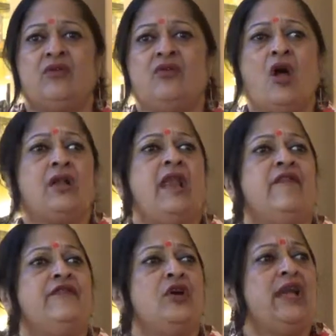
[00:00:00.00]
not
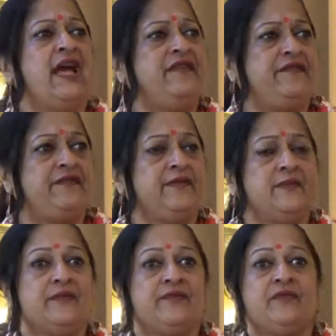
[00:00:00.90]
love your life.
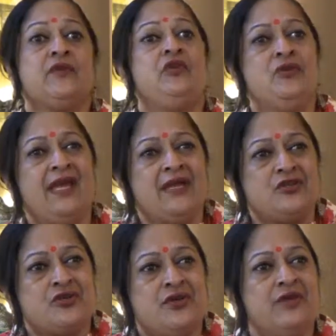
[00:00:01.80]
You
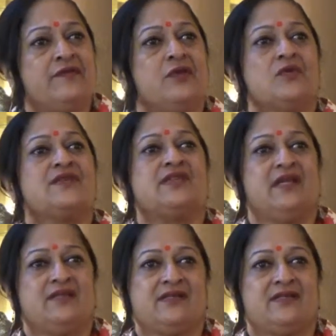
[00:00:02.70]
get rid of those
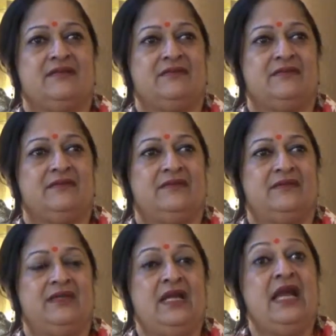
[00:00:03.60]
things.
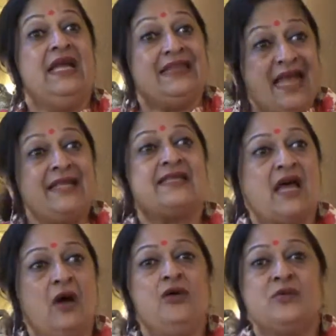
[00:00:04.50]
That's
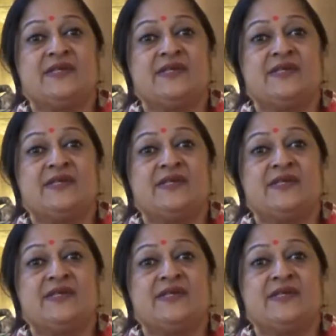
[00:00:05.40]
how you